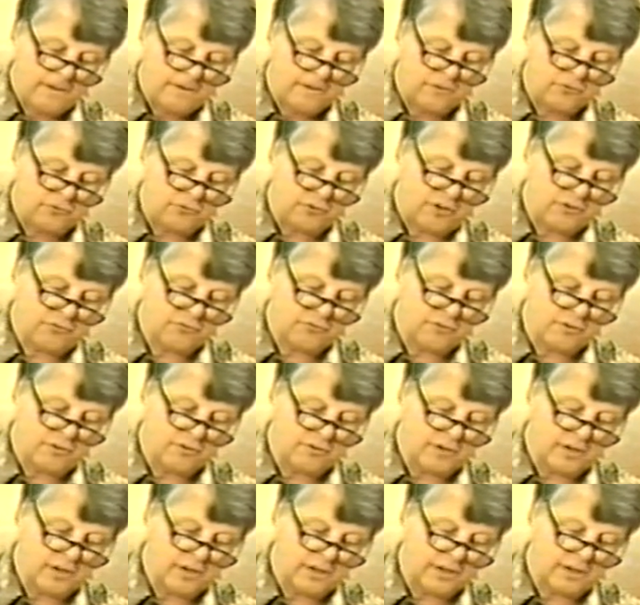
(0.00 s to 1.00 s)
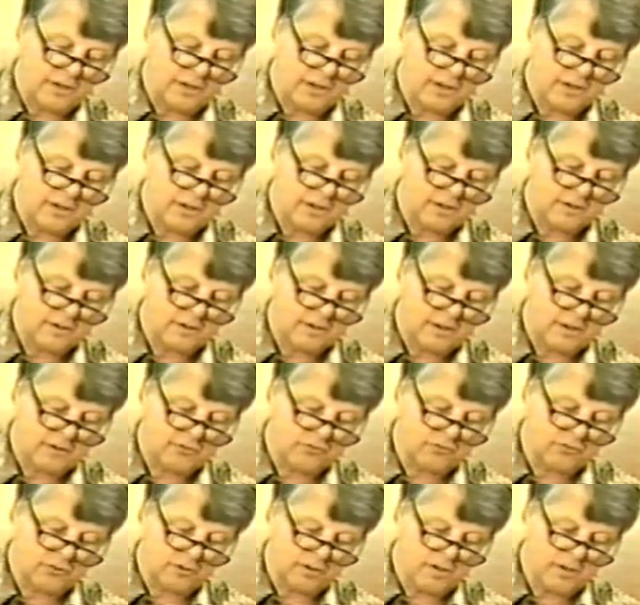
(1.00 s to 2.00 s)
This has the Didache, it
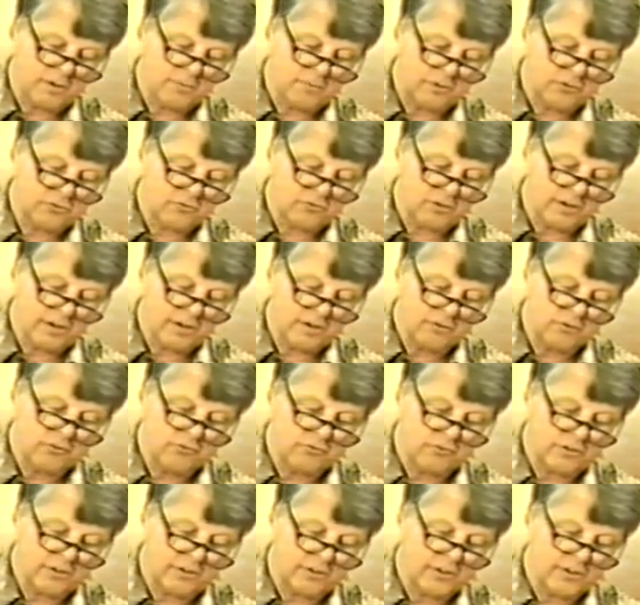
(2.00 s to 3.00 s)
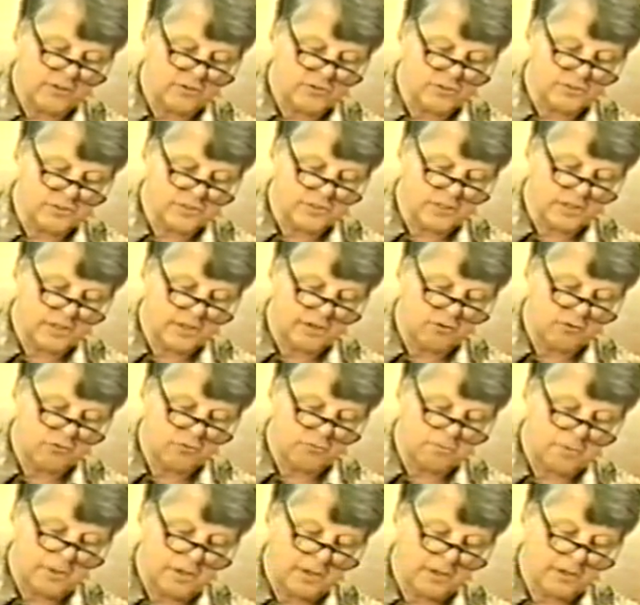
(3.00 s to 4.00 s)
has Clement's letters, Ignatius' letters,
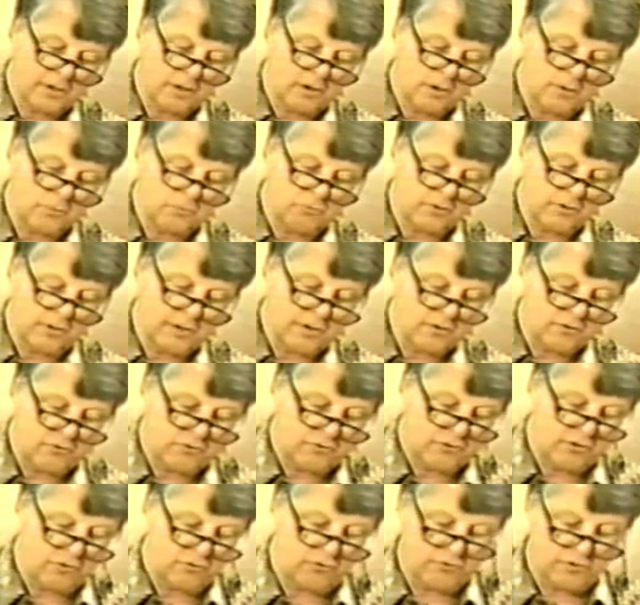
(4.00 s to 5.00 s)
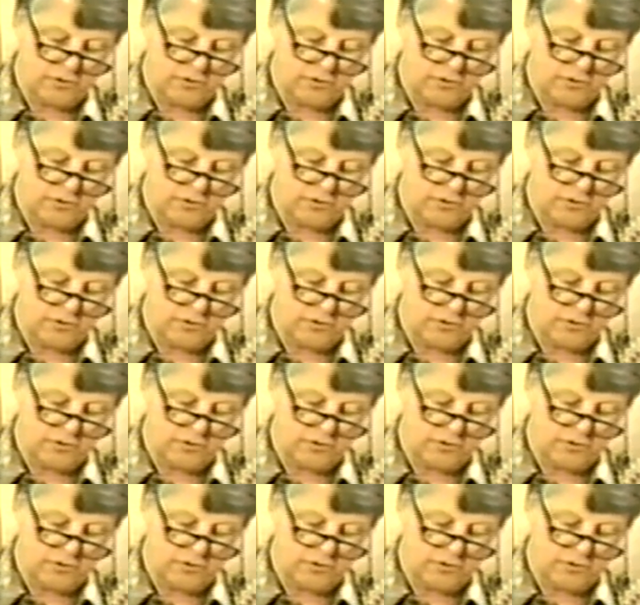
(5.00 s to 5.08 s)
Polycarp's letters. Here's the